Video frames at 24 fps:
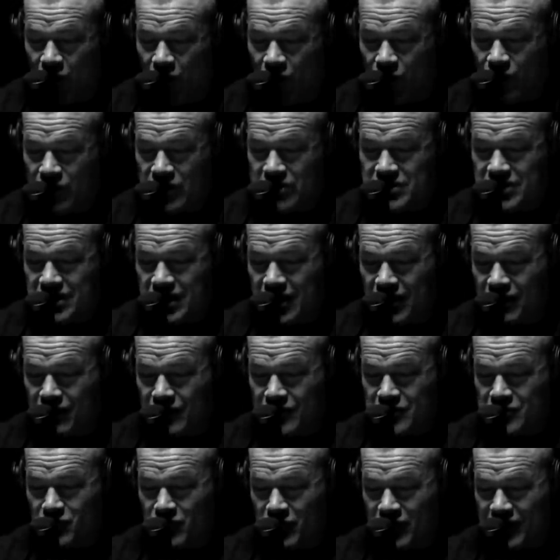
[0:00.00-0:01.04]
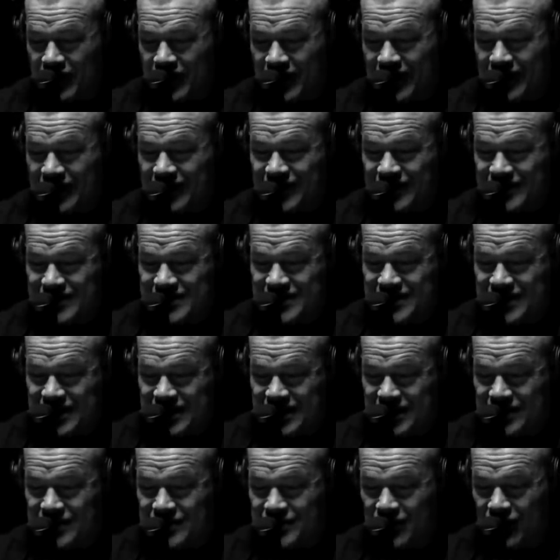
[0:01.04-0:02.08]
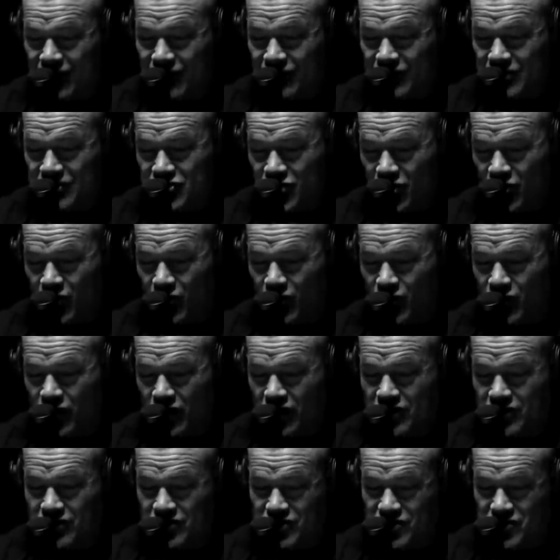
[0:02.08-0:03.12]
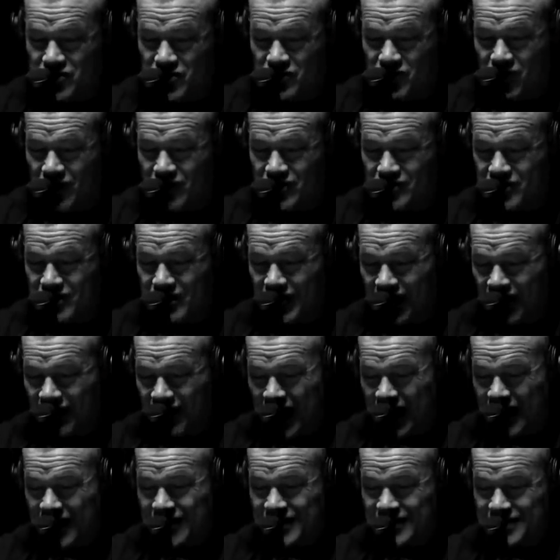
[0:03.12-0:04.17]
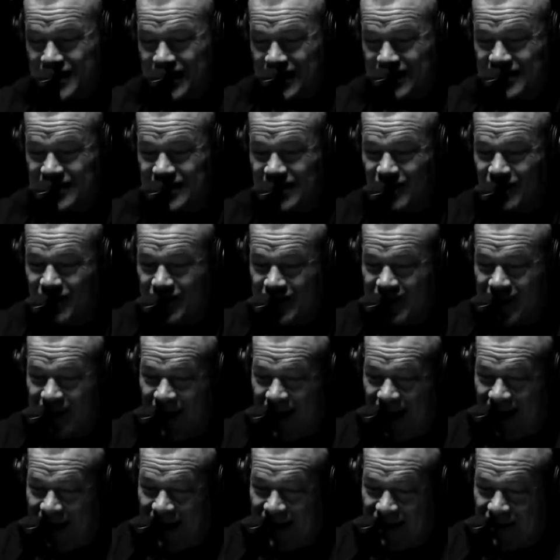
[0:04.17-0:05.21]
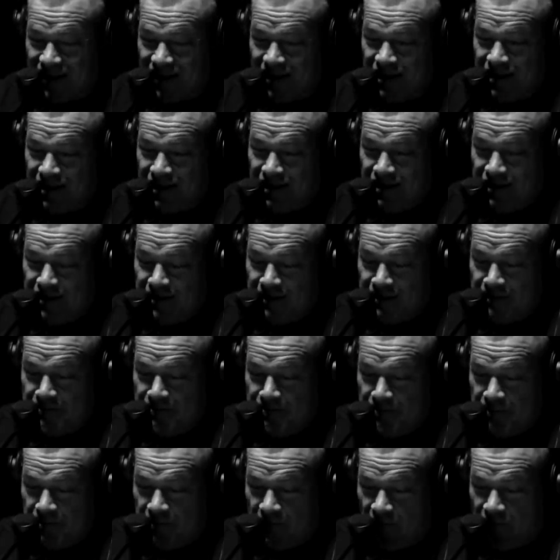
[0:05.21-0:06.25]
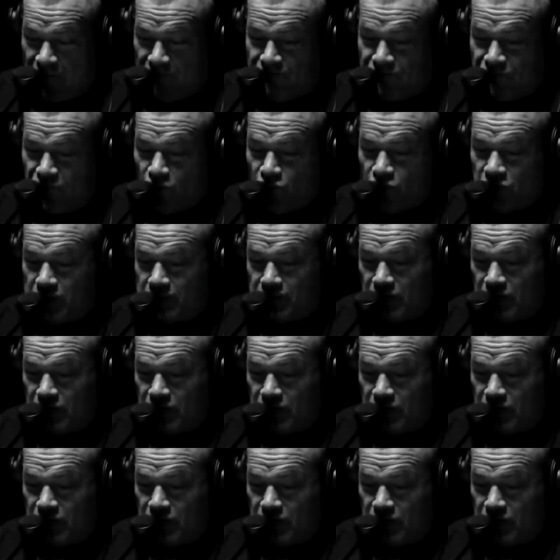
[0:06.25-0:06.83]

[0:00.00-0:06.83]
always carries within it the seeds of its own destruction, and that is a theory that I fully